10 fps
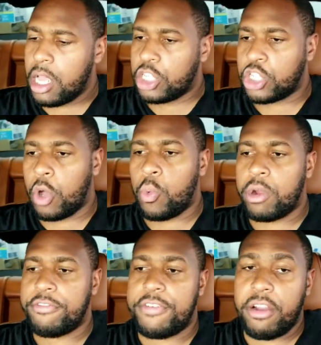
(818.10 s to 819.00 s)
So
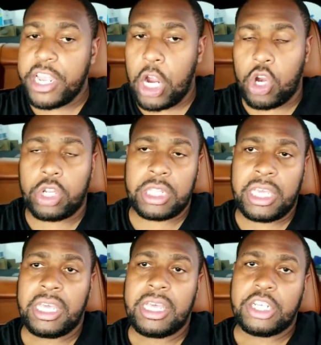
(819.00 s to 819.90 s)
we're very
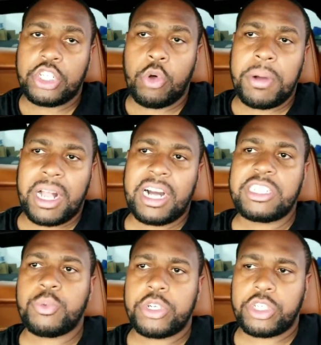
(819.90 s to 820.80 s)
early. So
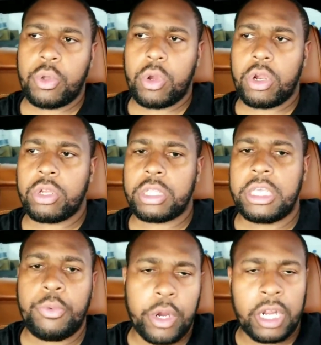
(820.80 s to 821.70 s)
because we're so
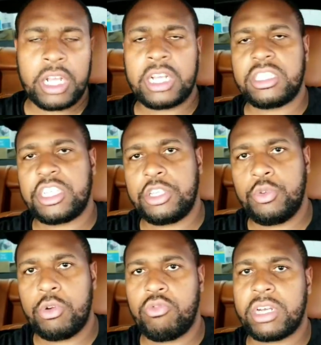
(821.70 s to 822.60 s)
early, we're going to continue
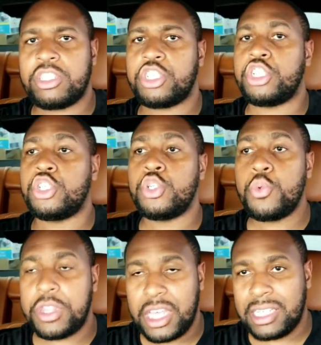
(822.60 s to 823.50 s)
to run into
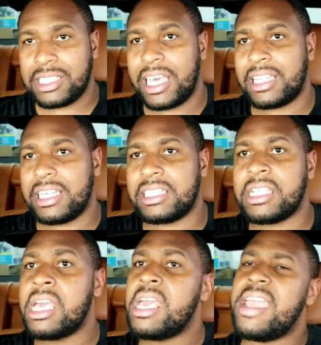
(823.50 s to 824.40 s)
new things like this.
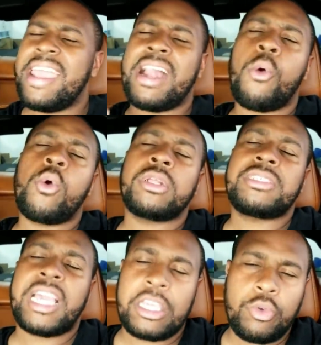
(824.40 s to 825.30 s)
And I want to
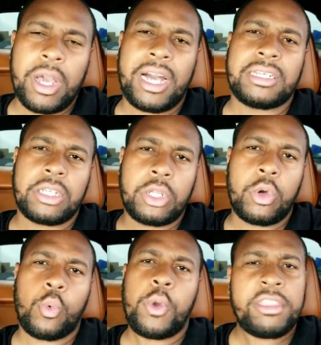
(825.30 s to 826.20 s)
take you guys
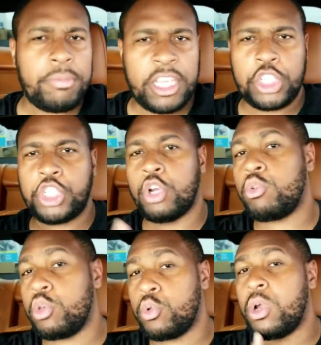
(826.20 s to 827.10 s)
along with me and show
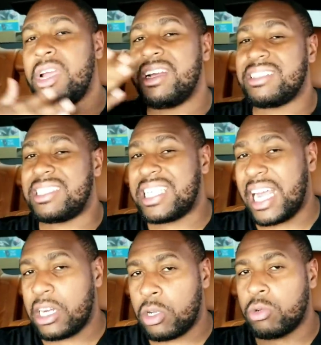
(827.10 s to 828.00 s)
you the
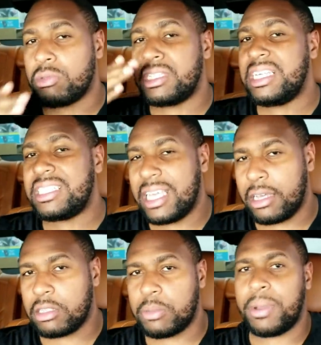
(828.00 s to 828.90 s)
technical
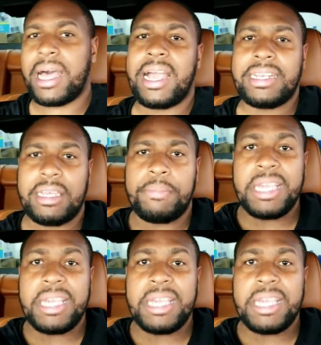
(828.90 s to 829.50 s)
details behind it.